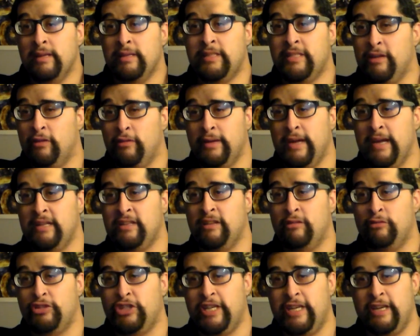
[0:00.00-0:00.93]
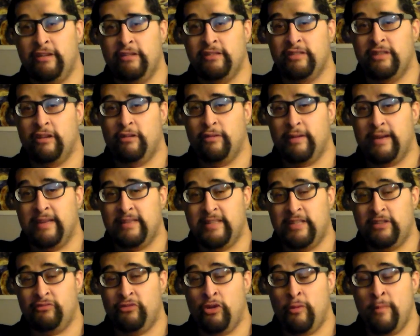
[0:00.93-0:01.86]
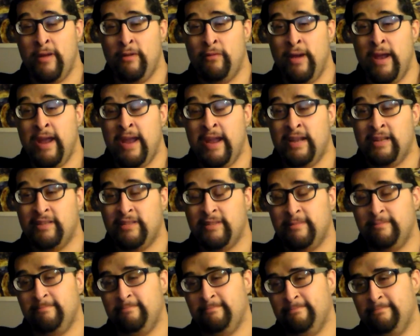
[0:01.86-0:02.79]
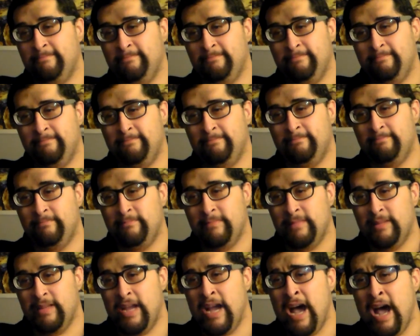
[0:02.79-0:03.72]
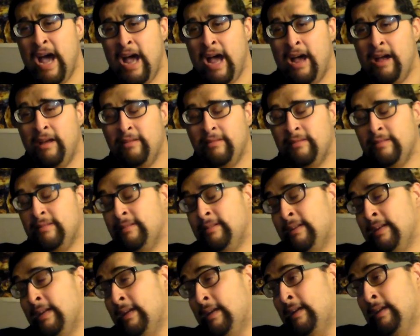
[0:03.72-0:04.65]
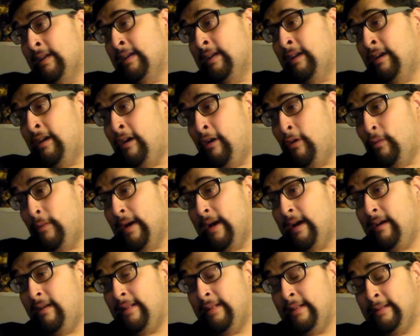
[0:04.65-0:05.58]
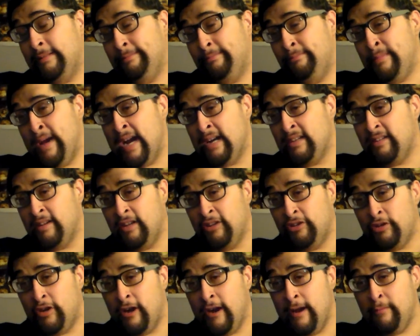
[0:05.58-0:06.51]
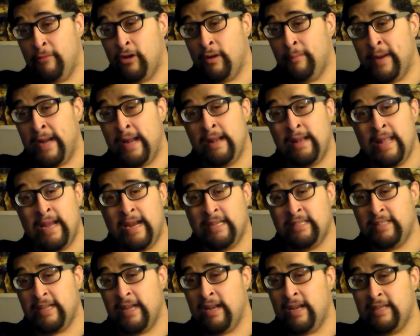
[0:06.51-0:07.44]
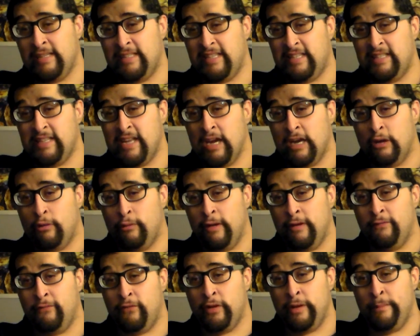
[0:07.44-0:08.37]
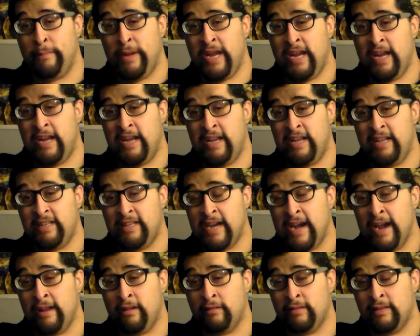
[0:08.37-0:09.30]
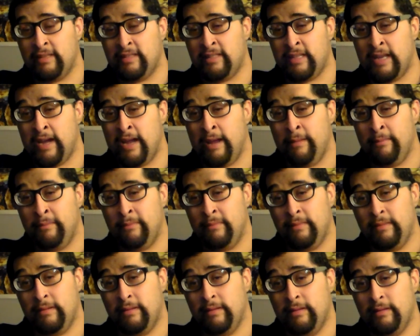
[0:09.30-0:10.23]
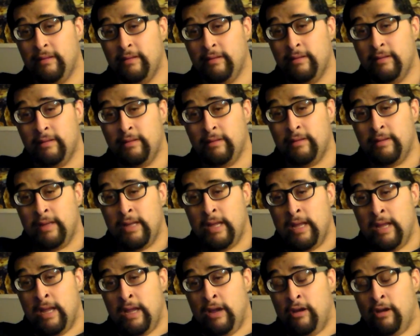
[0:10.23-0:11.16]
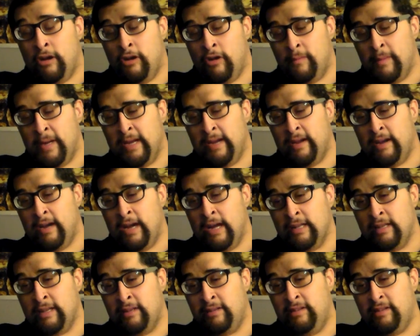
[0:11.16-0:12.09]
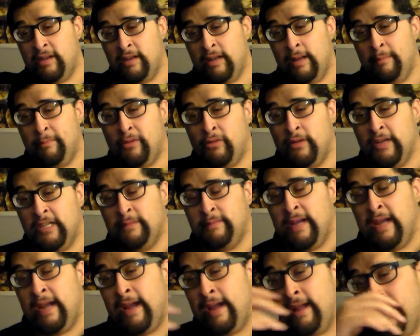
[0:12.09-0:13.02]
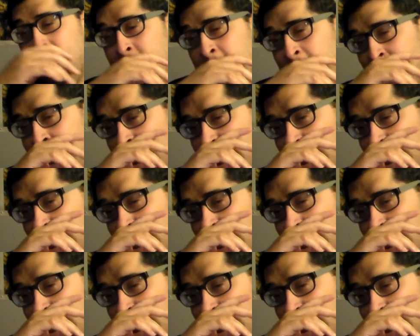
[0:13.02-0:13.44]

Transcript: Still gets no cheers though, because he's Roman Reigns. Ah. Oh well, back to the drawing board. But like I said, at least he's not going for the main title this time. Oh my god, the Dudley boys, man. I